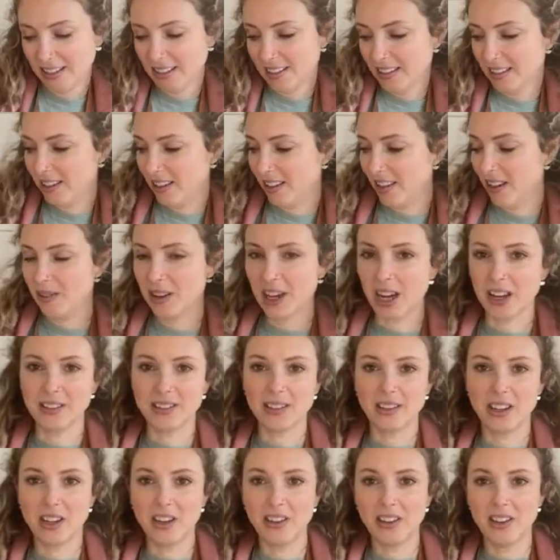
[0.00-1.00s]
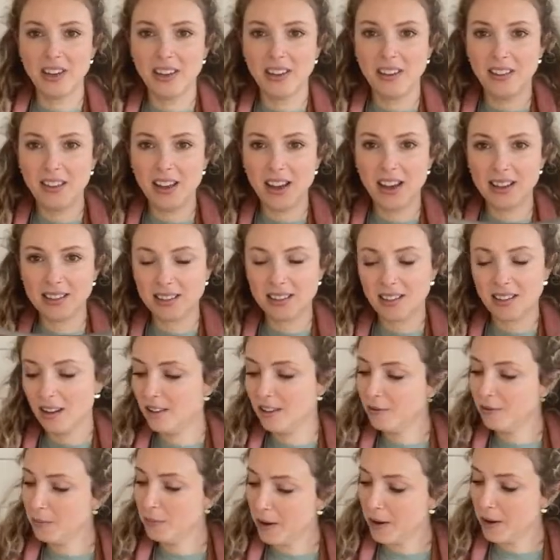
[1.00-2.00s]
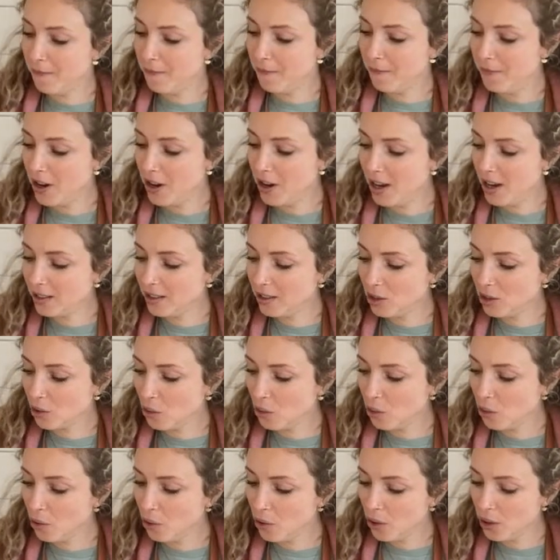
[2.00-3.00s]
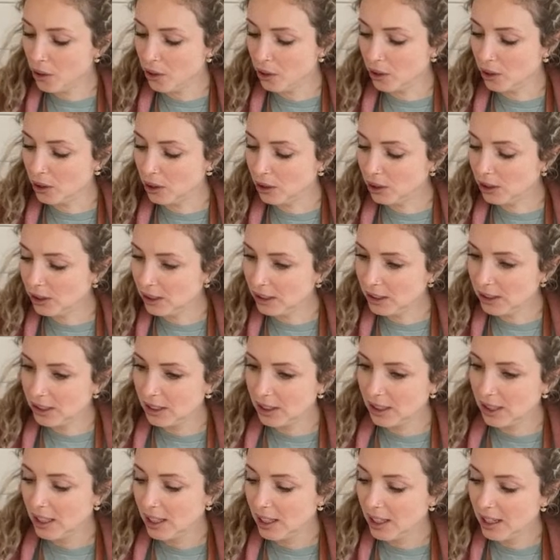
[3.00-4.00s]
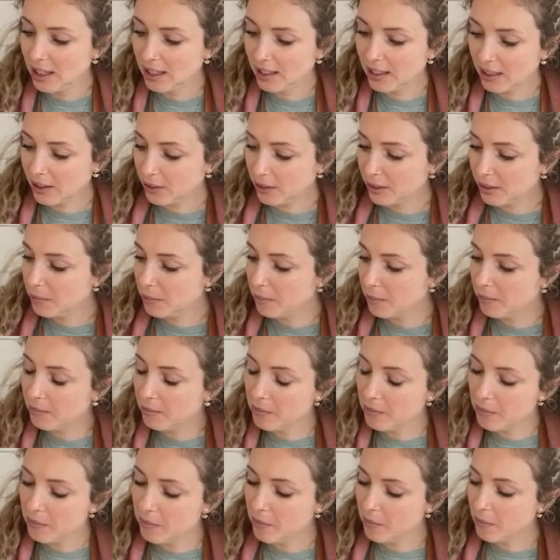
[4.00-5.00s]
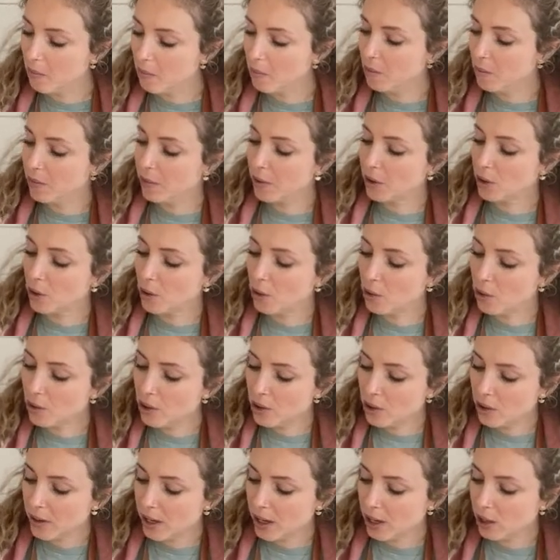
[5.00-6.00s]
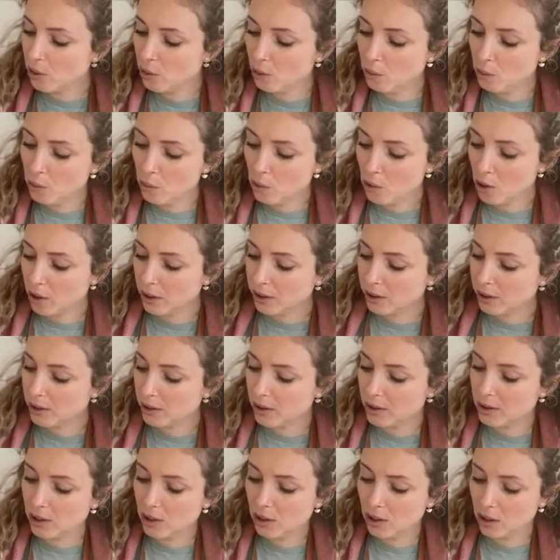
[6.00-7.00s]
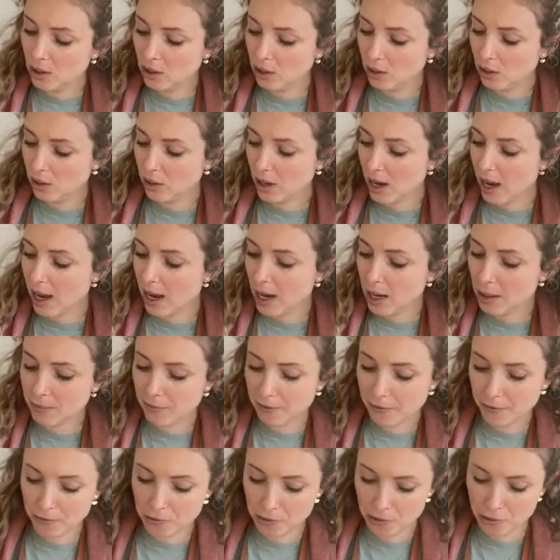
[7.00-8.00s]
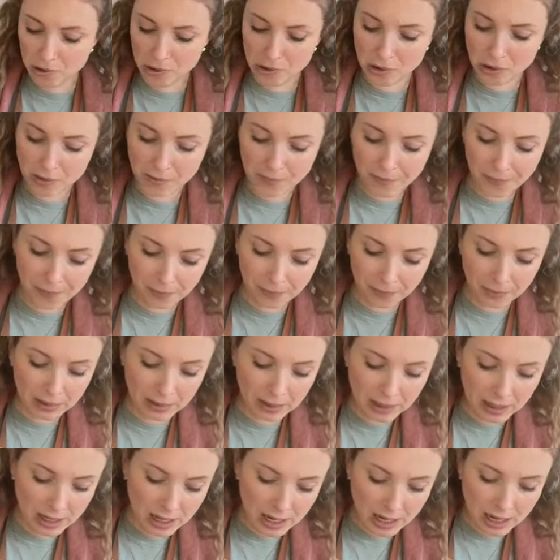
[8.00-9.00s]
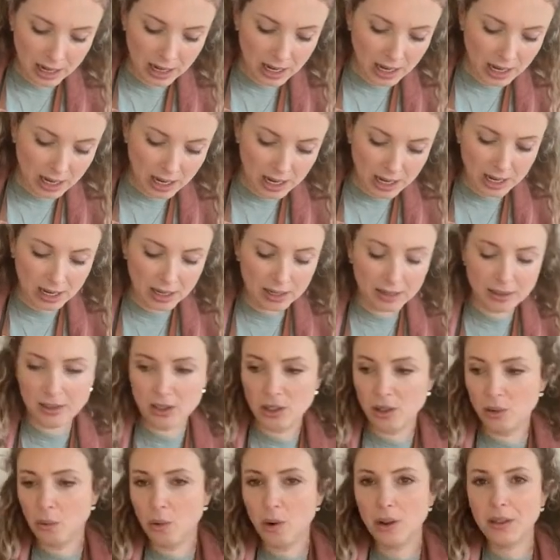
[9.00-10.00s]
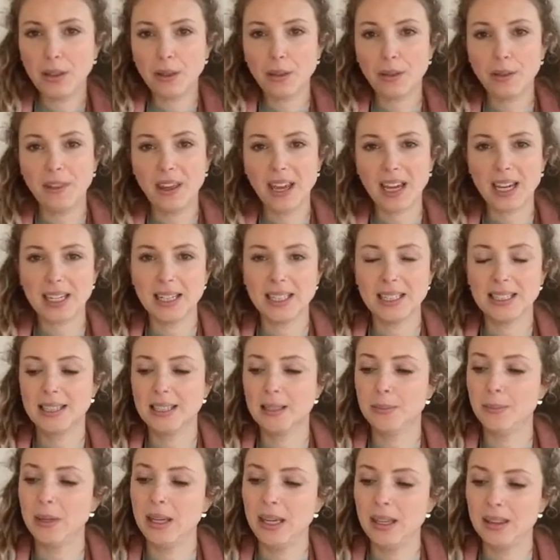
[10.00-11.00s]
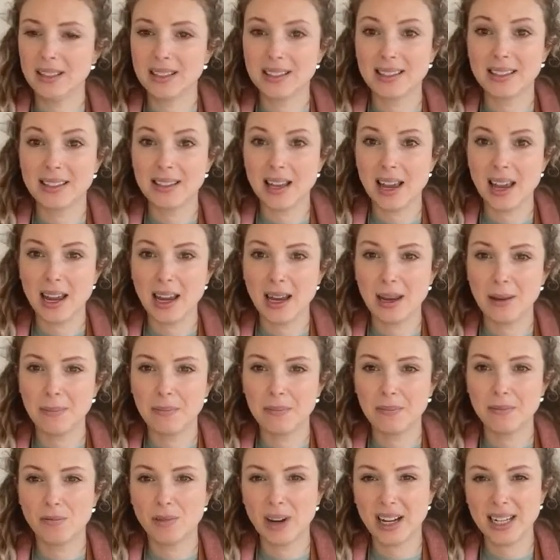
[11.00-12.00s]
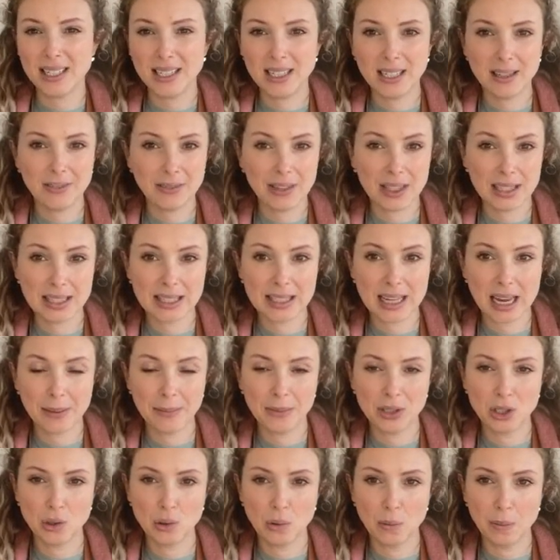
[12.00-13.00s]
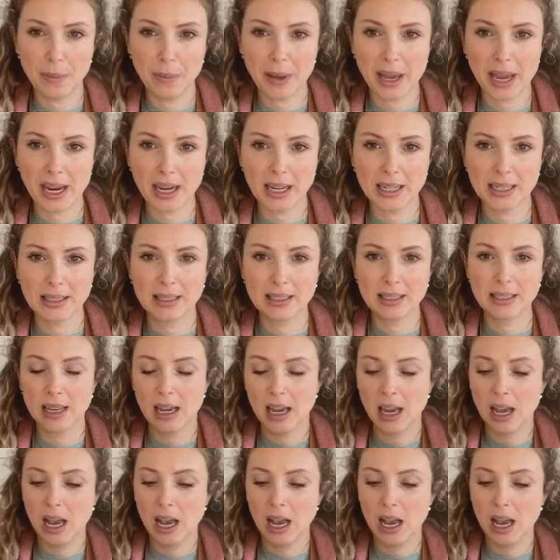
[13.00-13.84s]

So there we go. So that's kind of my first coil. Now, the coil that you want to aim for is you want the thickness to be the same, relatively the same as your base.